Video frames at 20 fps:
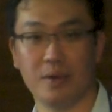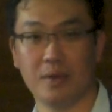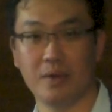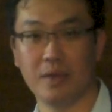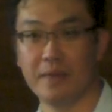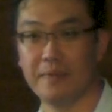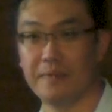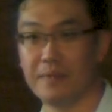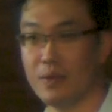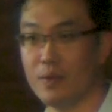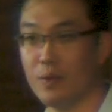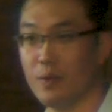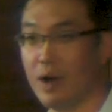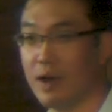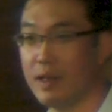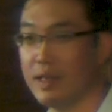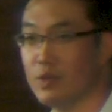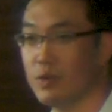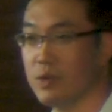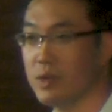So if you
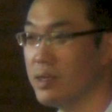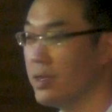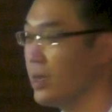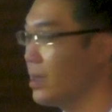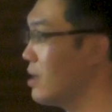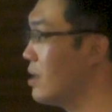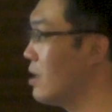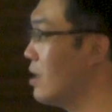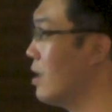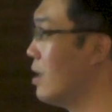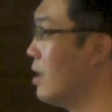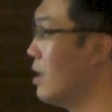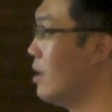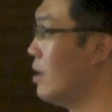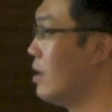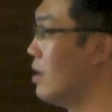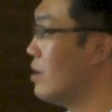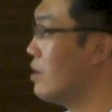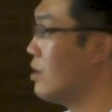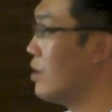are interested
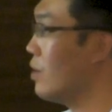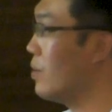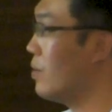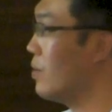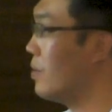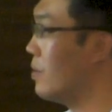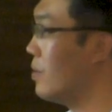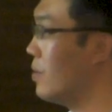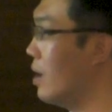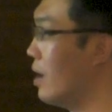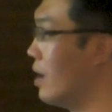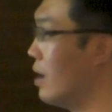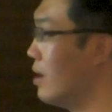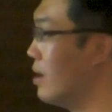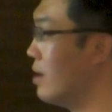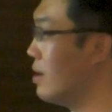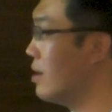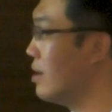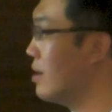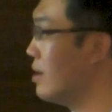
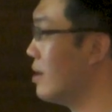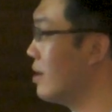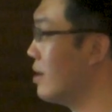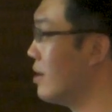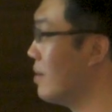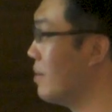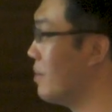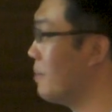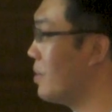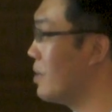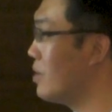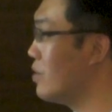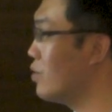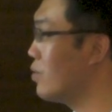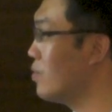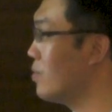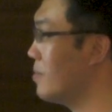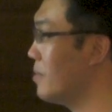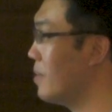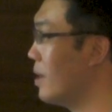to
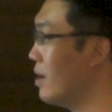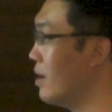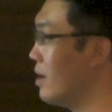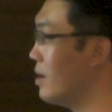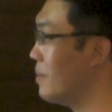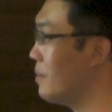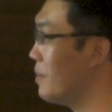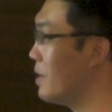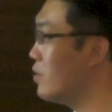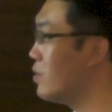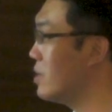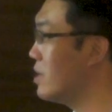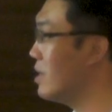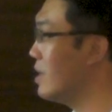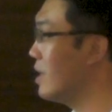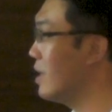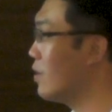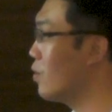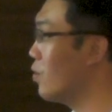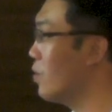pursue a
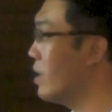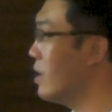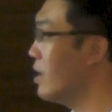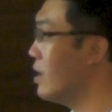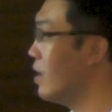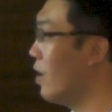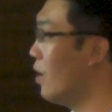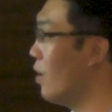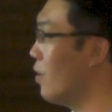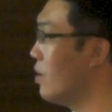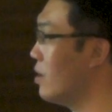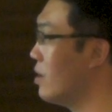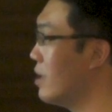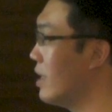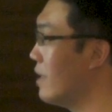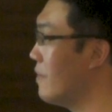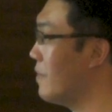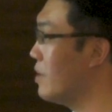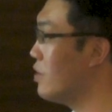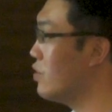PhD degree or
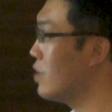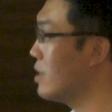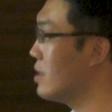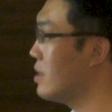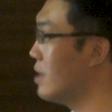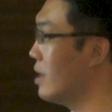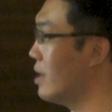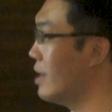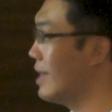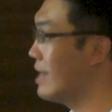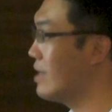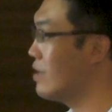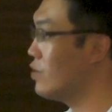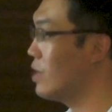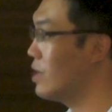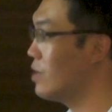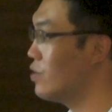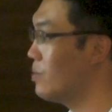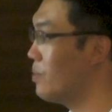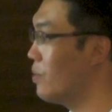even just an
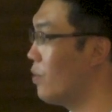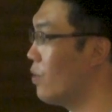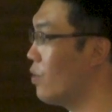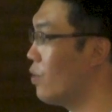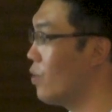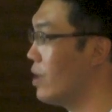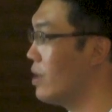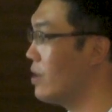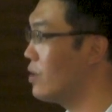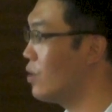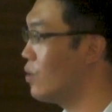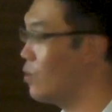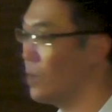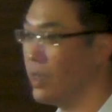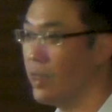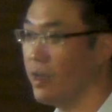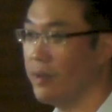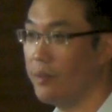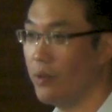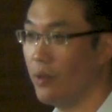exchange program,
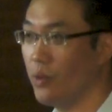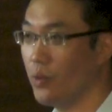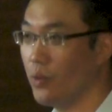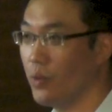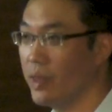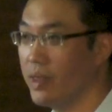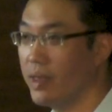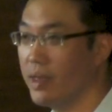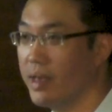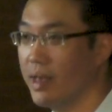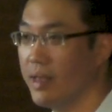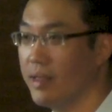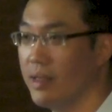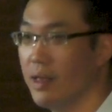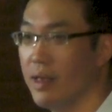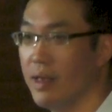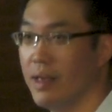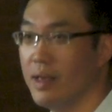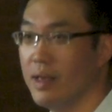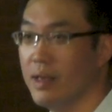2-year program, you
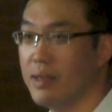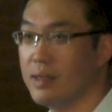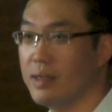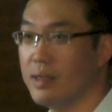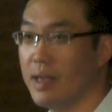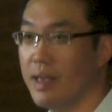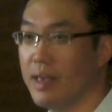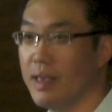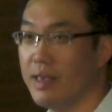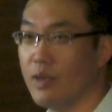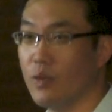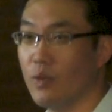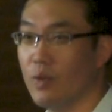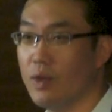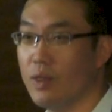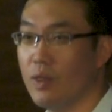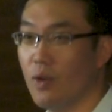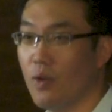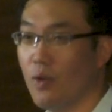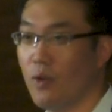can stay in
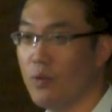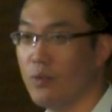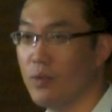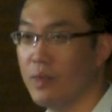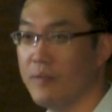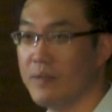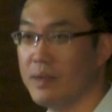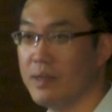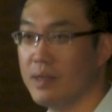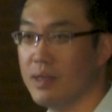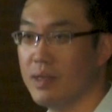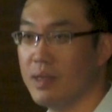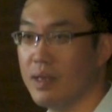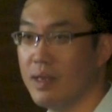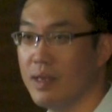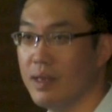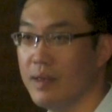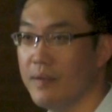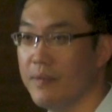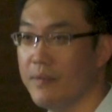your local
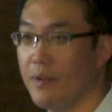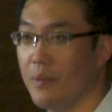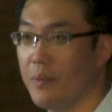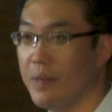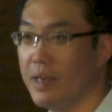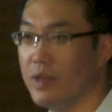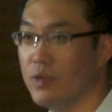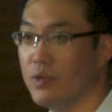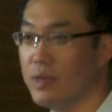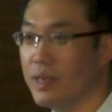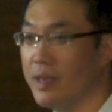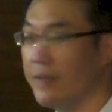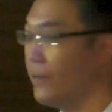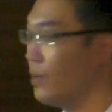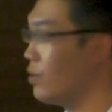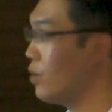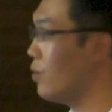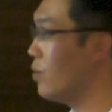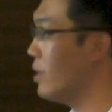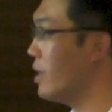university for PhD
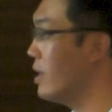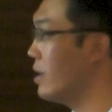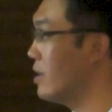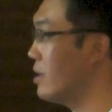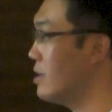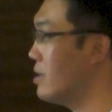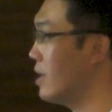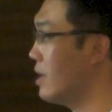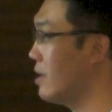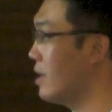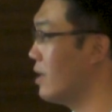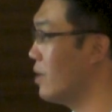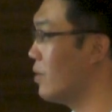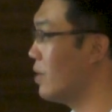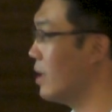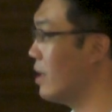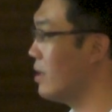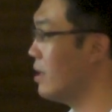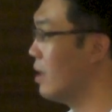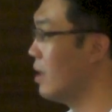for 2 years, and then
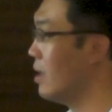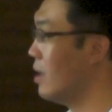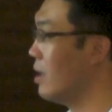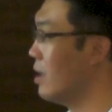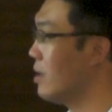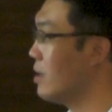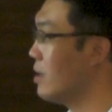you can